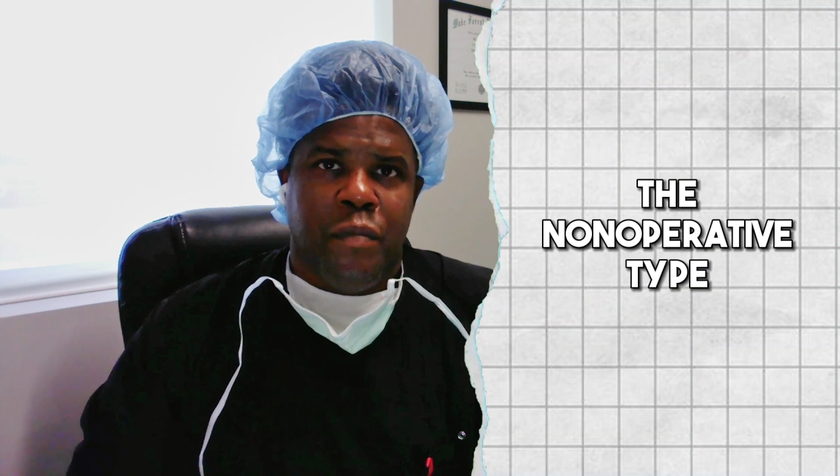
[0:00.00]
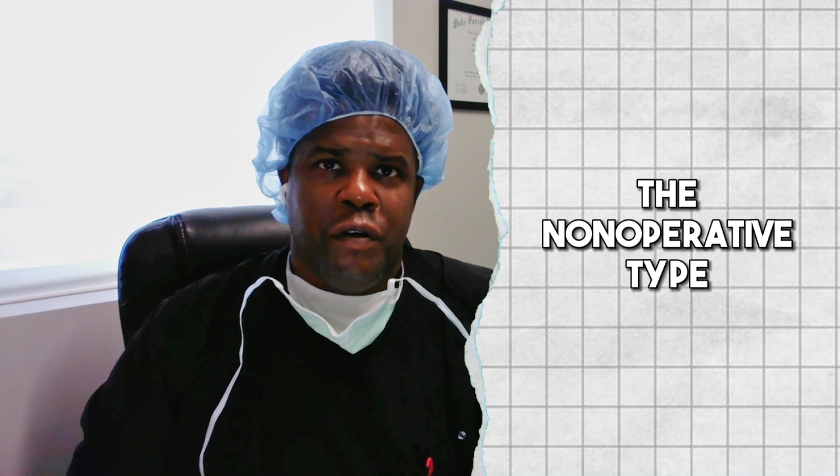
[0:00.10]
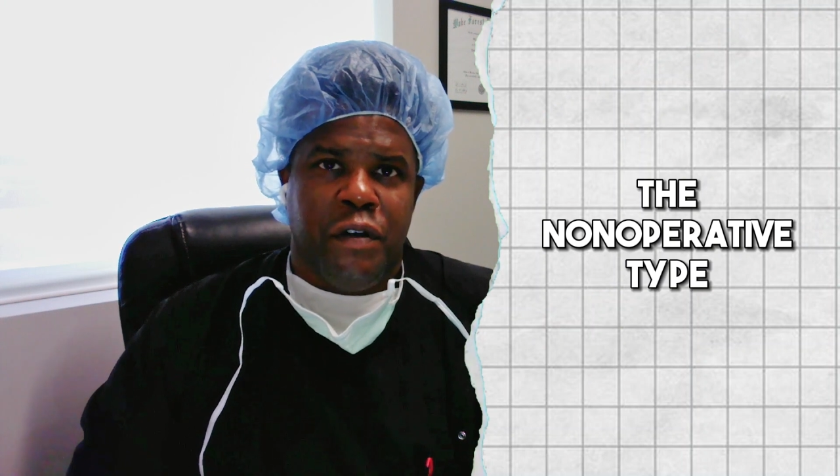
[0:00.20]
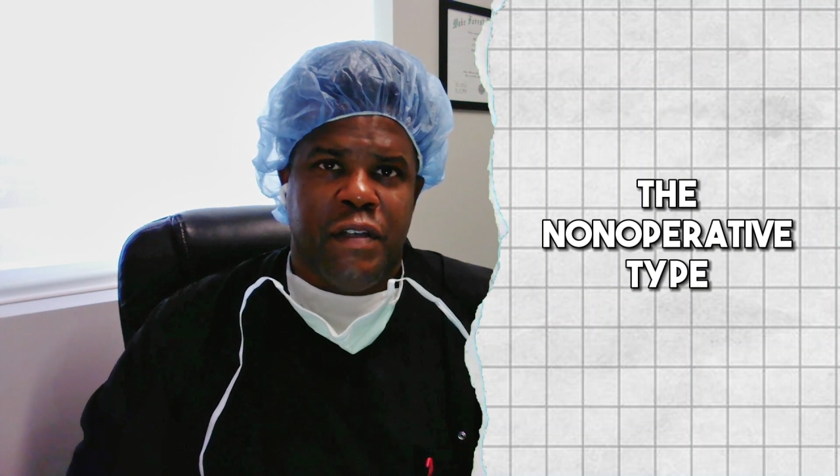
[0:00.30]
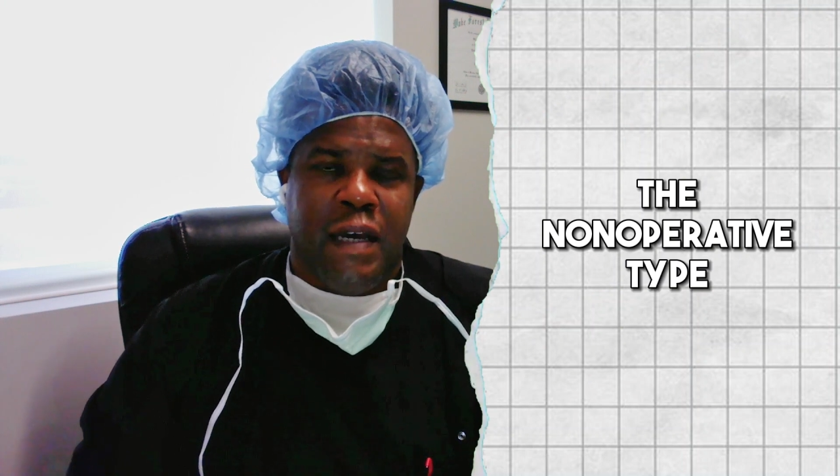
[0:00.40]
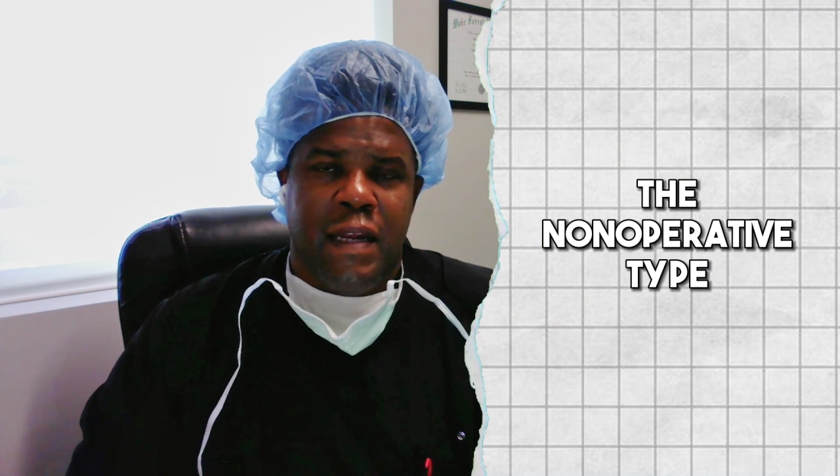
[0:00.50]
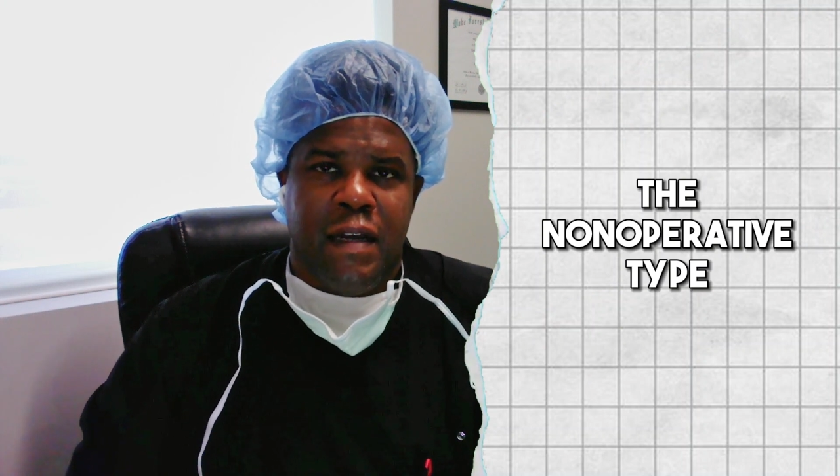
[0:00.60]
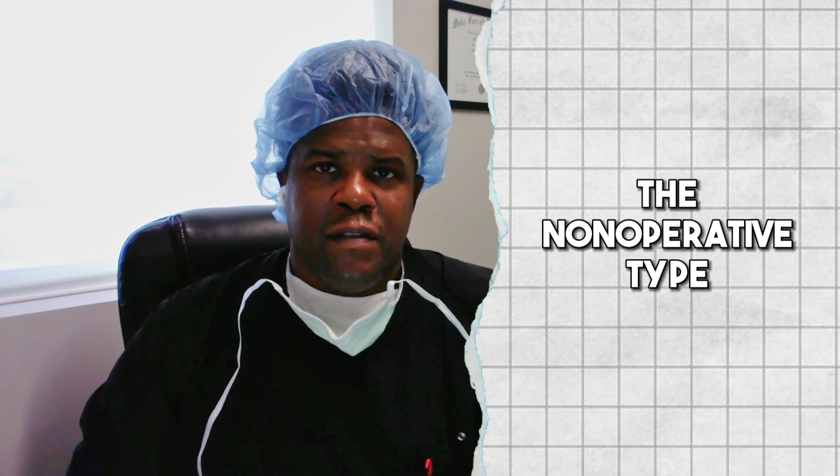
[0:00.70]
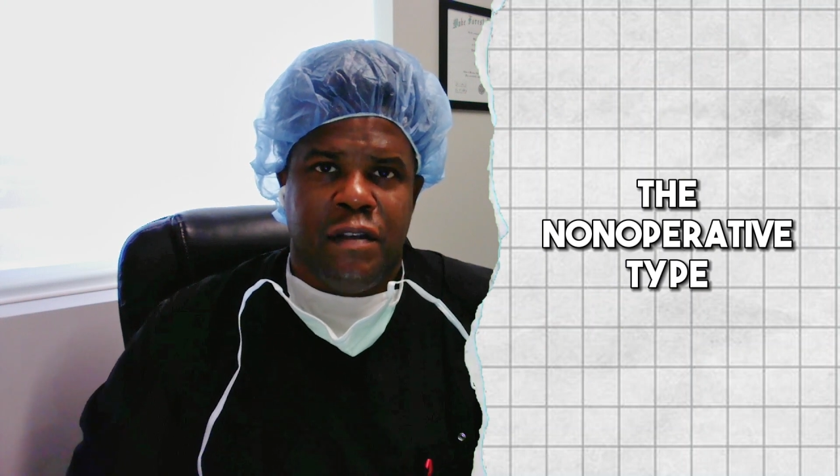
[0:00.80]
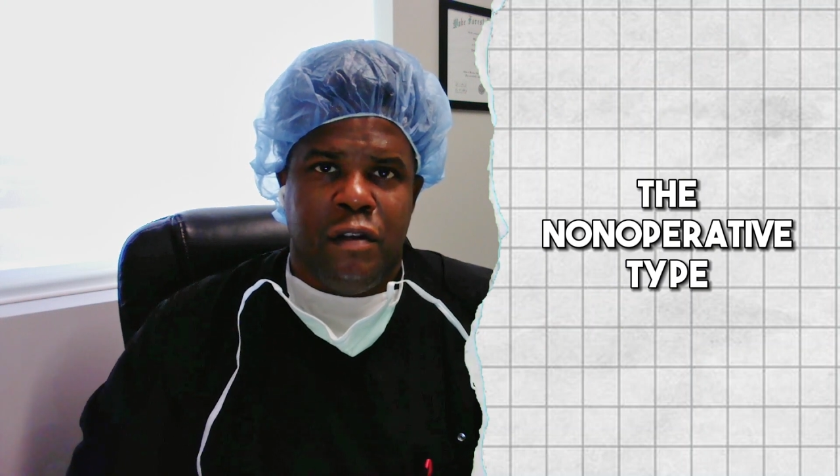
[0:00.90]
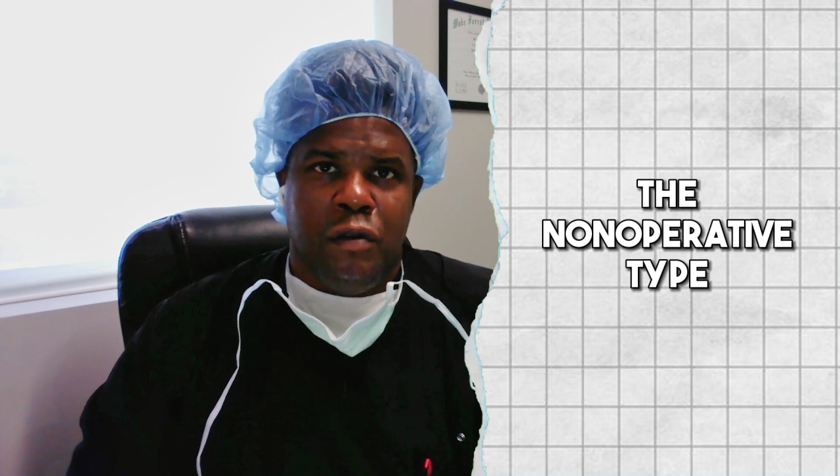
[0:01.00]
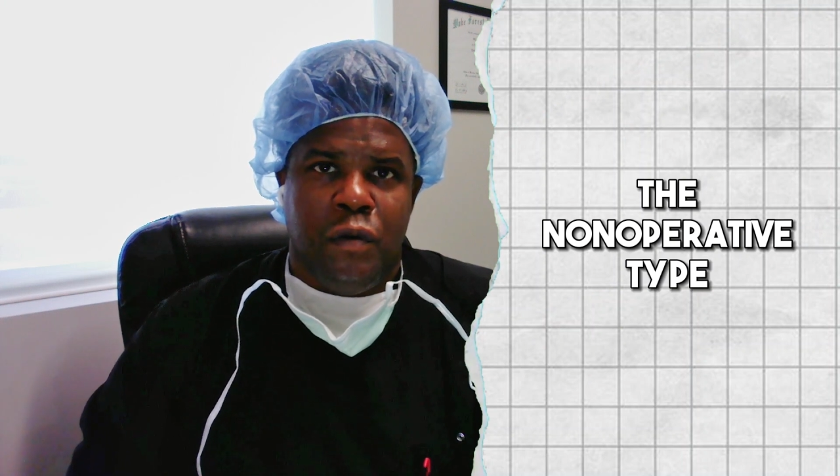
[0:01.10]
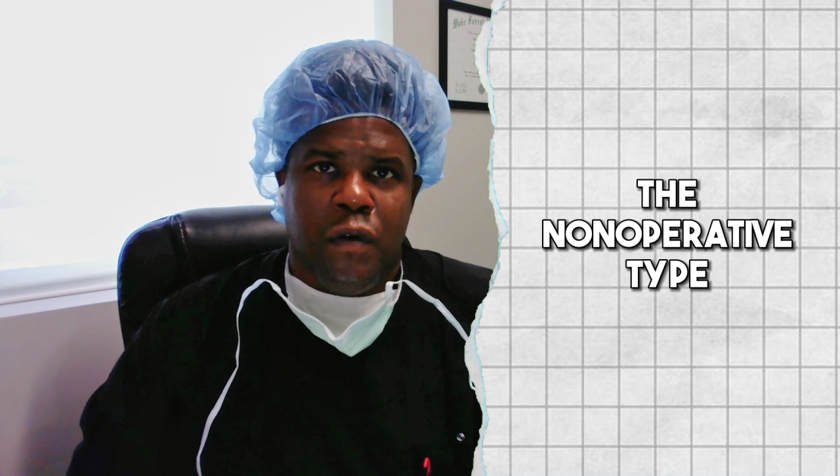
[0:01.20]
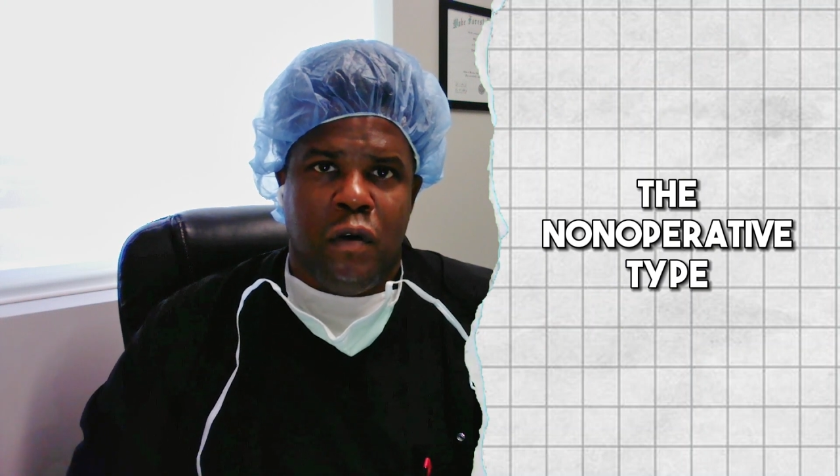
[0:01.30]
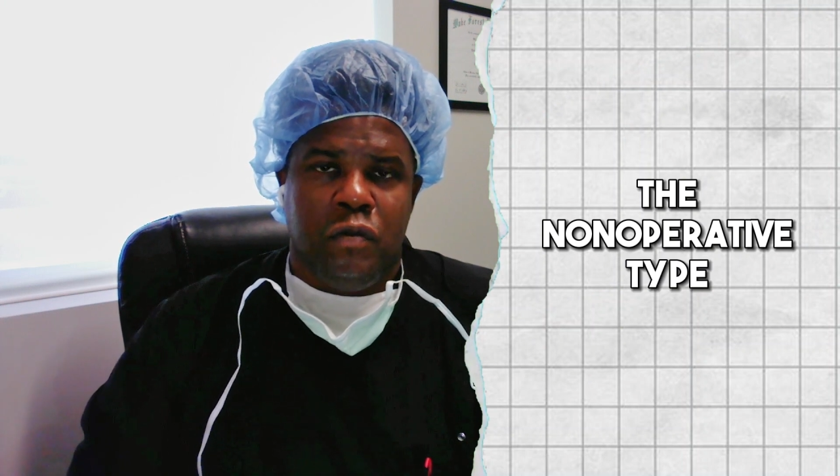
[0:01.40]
percutaneous and the newer